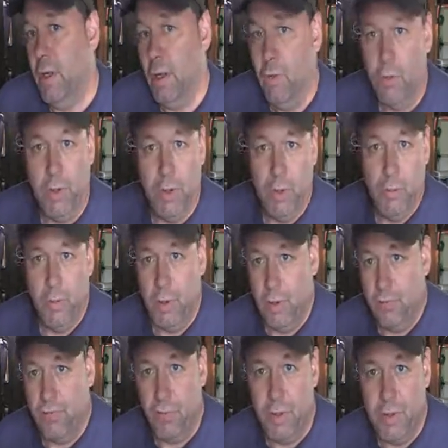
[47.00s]
when
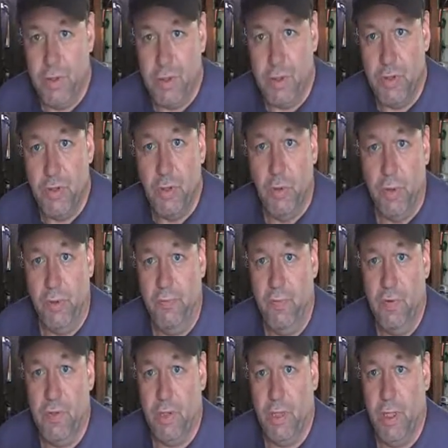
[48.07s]
for instance gluing
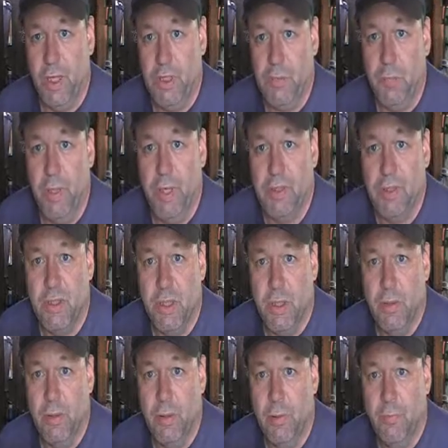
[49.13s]
fuselage back
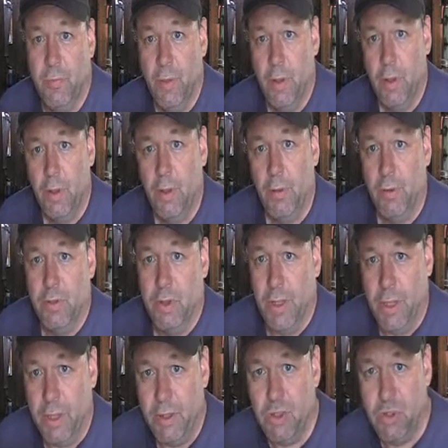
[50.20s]
together, there's a
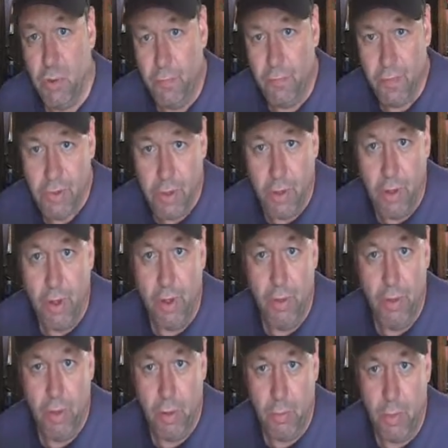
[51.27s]
lot of surface area
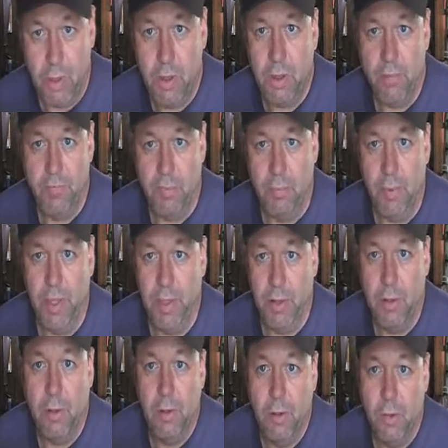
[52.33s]
there to be covered by
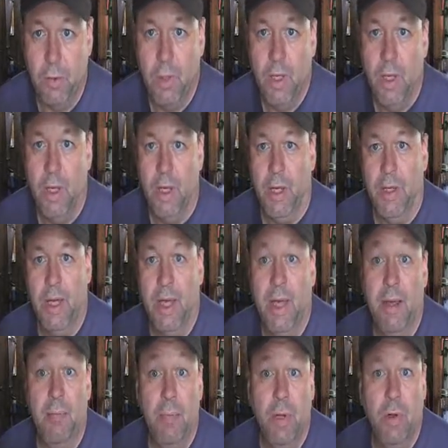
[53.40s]
glue, and the
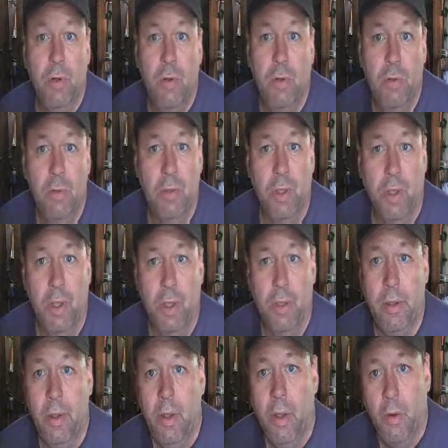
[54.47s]
hot melt glue
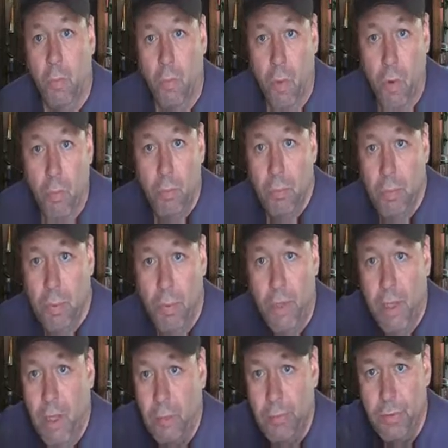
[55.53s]
gun won't
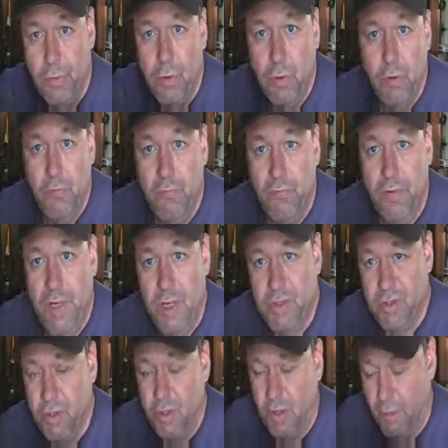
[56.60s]
put out the glue
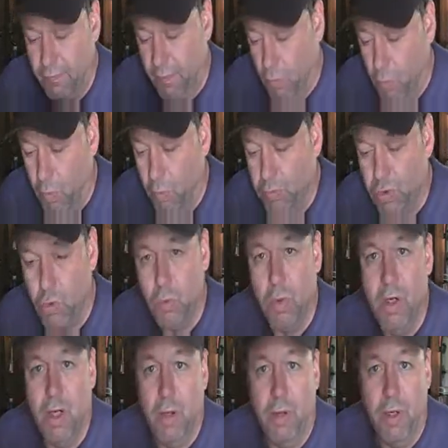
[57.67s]
fast enough. It won't
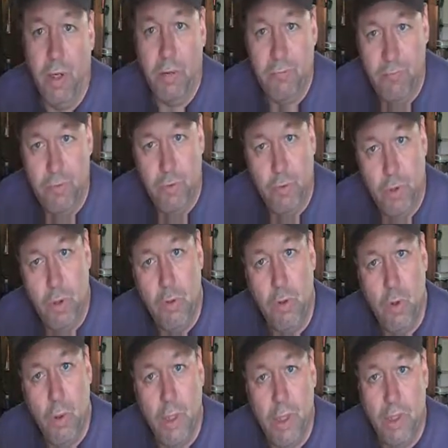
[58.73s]
squirt out enough glue
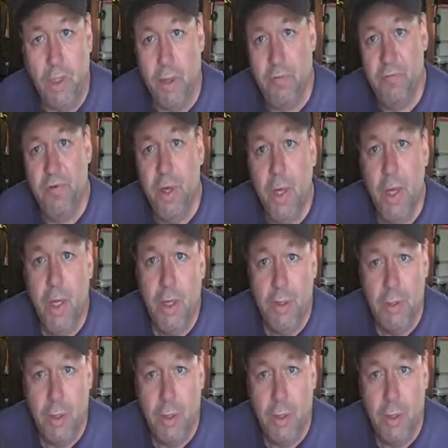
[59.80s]
quick enough